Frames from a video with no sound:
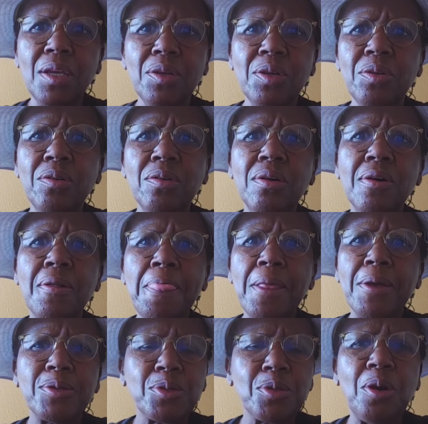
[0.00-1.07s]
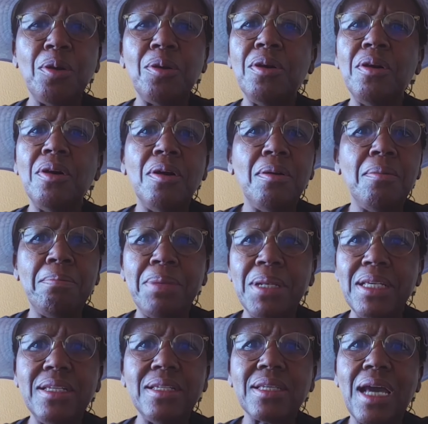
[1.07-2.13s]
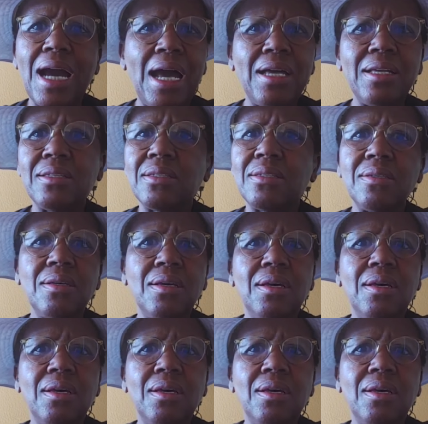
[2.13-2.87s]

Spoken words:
you know. So please, guys,